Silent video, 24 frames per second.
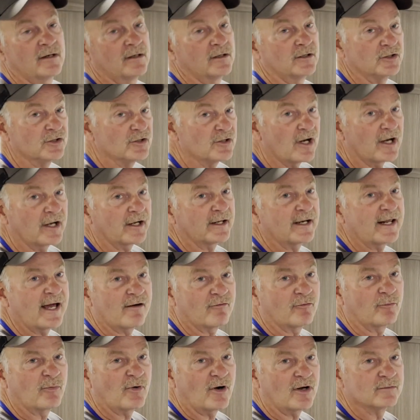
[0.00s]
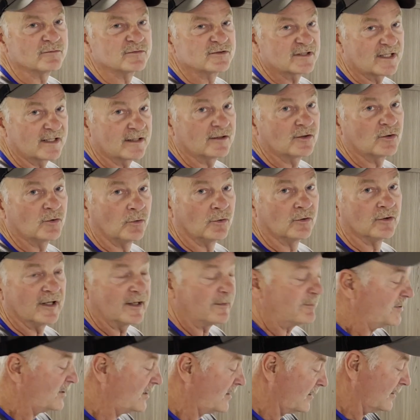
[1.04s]
you're not going to have a problem staying cool
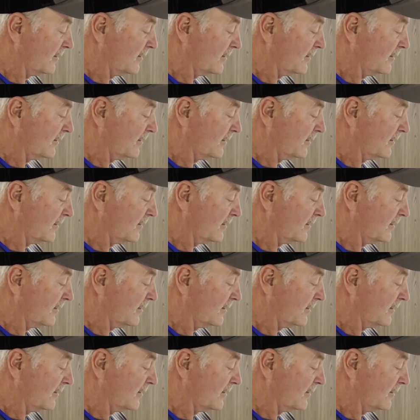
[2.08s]
up here.